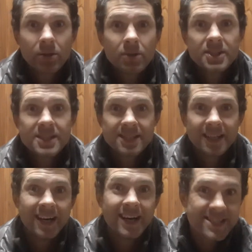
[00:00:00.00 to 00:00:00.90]
not just
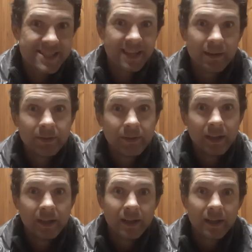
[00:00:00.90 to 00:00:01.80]
the nice stuff,
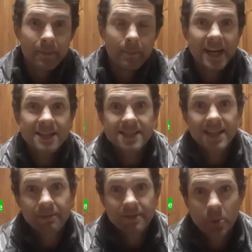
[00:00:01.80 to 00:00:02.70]
the bad
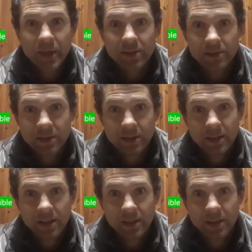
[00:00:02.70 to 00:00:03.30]
stuff as well.